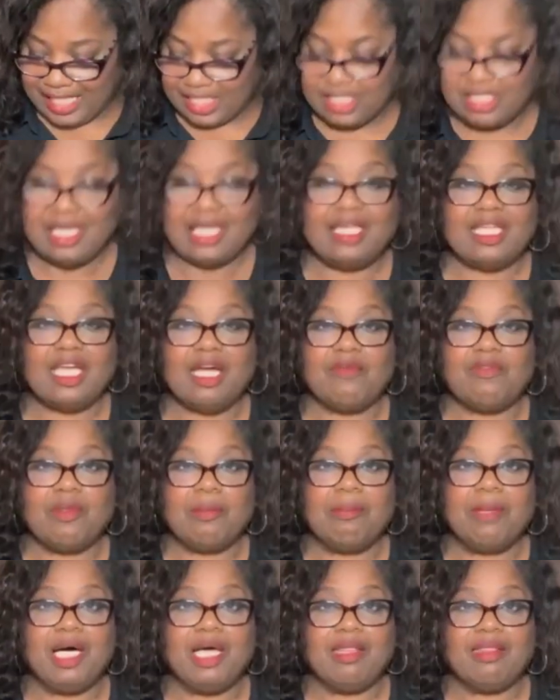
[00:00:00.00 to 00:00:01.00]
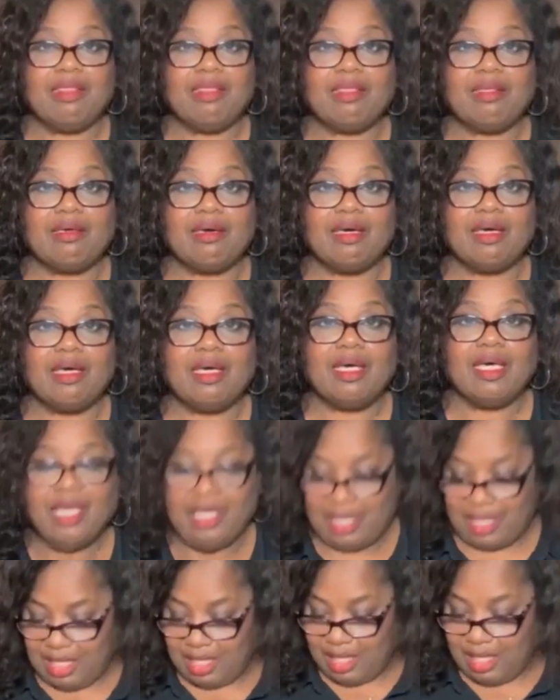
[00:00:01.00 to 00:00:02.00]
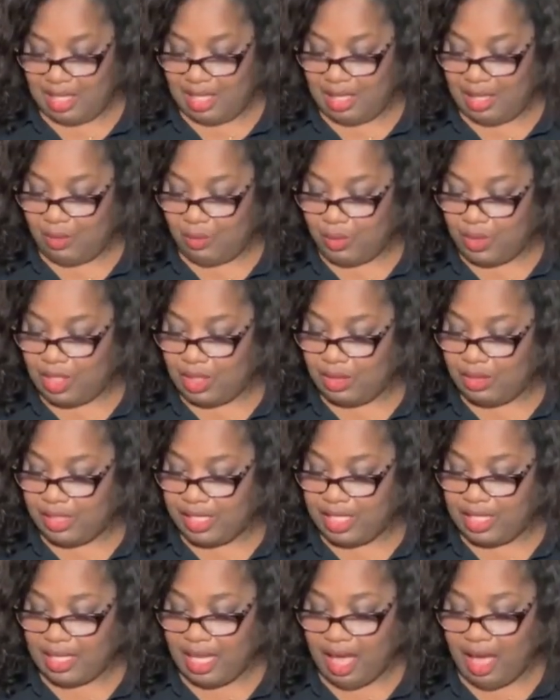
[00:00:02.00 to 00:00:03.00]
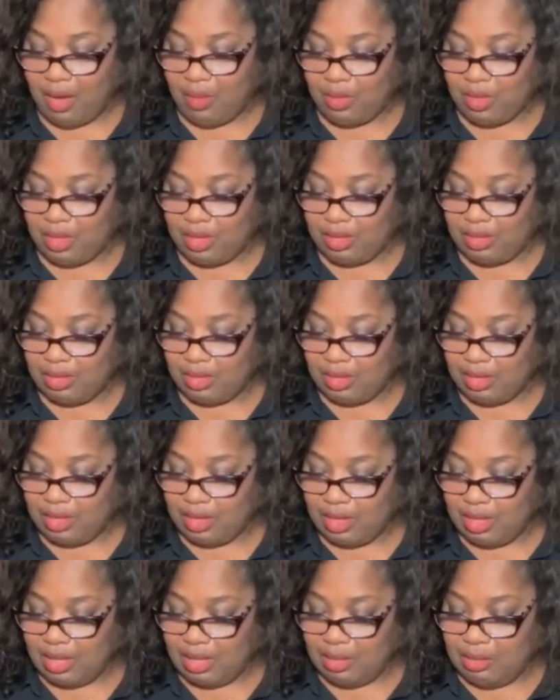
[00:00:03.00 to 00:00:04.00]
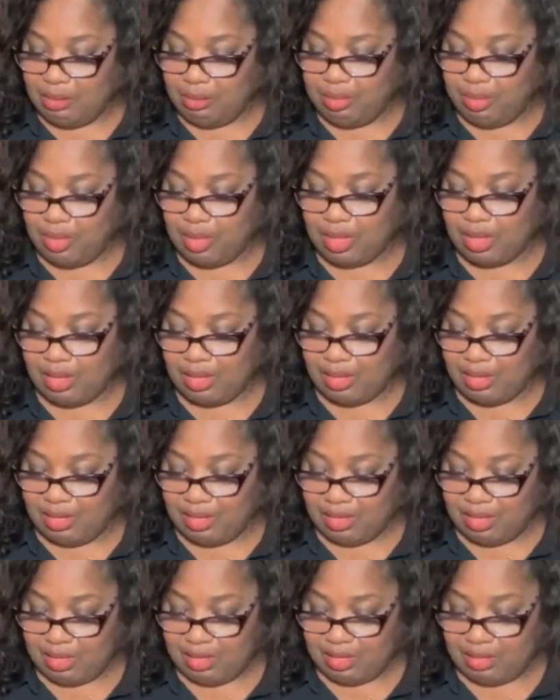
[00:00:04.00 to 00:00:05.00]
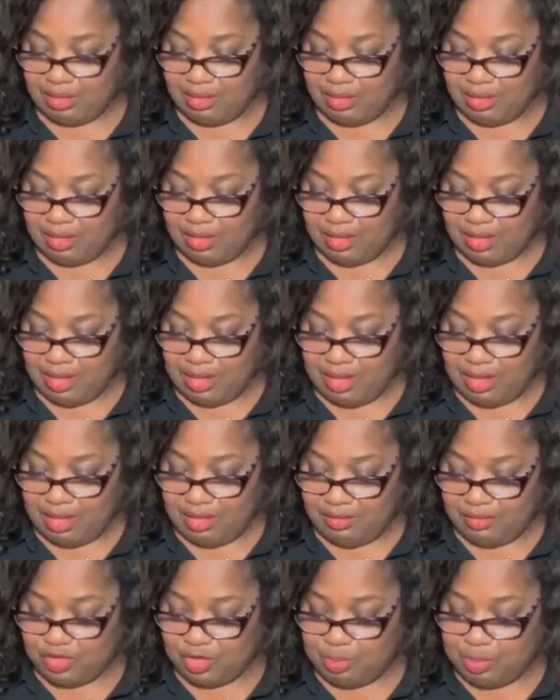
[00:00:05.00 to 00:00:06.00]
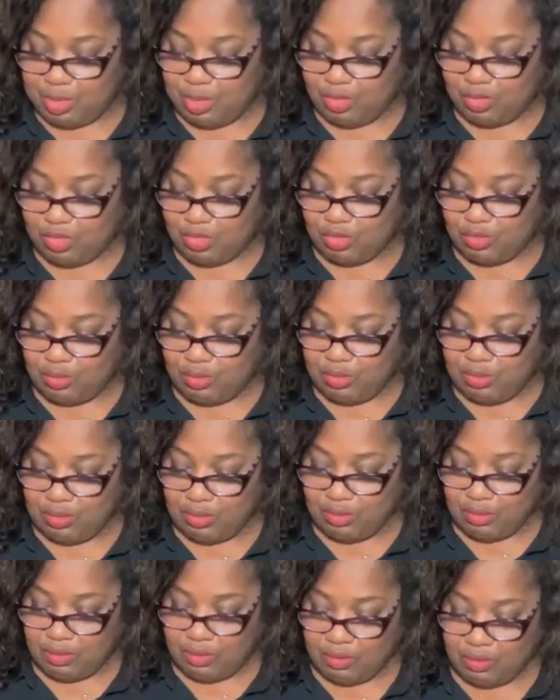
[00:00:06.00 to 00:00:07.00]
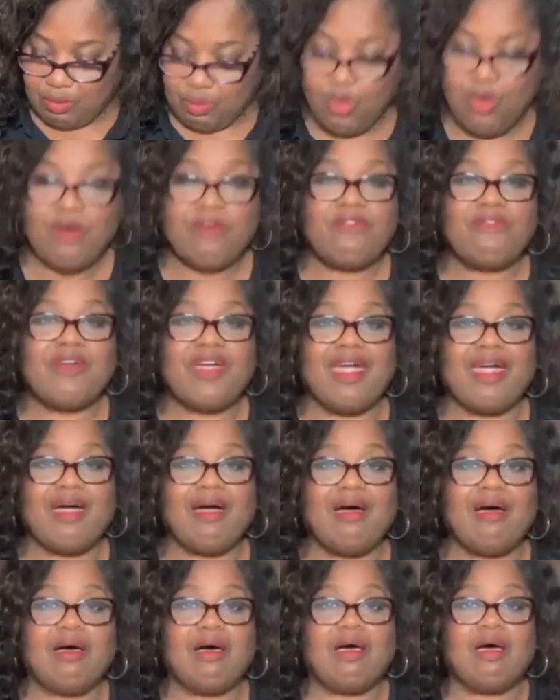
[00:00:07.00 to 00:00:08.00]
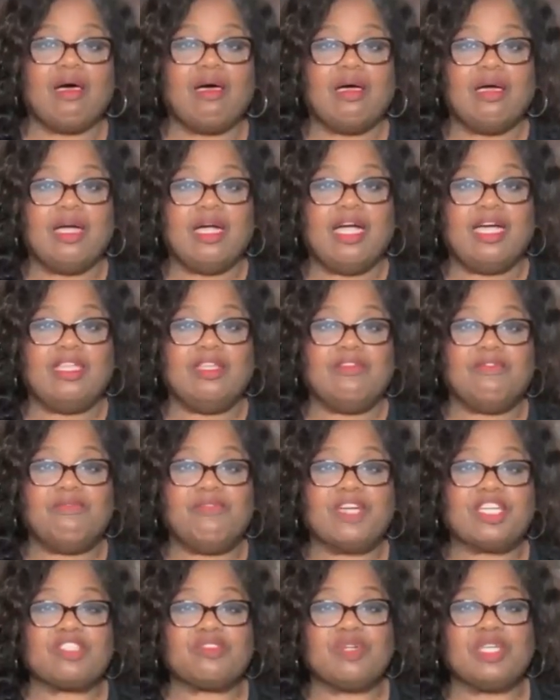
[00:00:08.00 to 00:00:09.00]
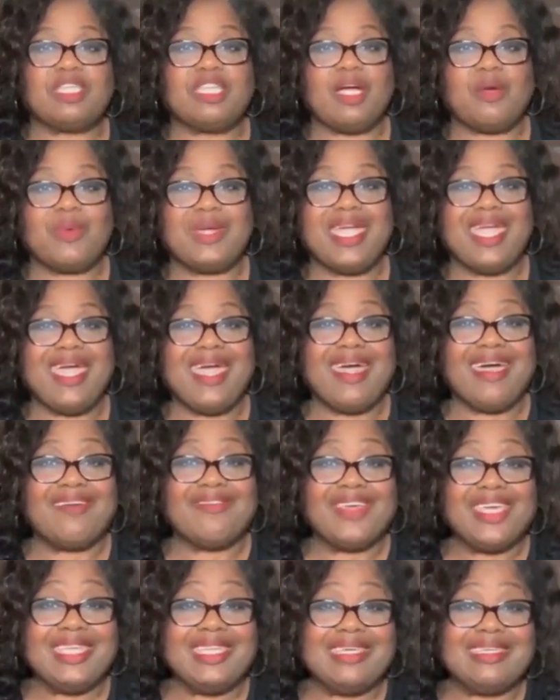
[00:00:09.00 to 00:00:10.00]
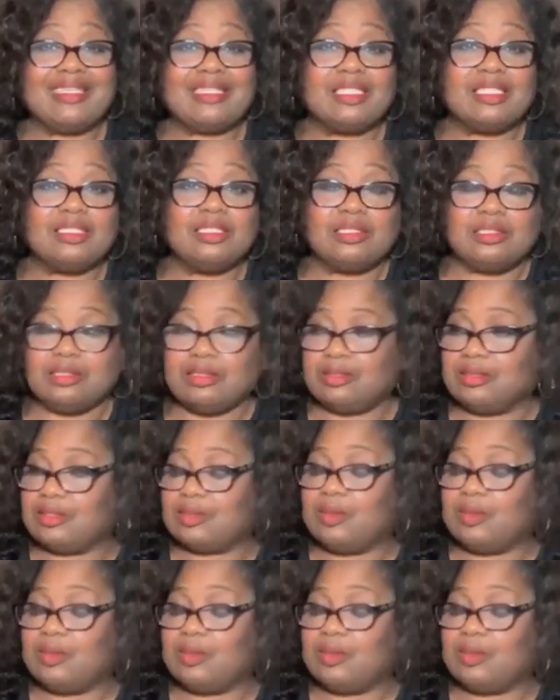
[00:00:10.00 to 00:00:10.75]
last Sunday of the month. These are in our book, Spiritual Warfare, and the victory that we have in it.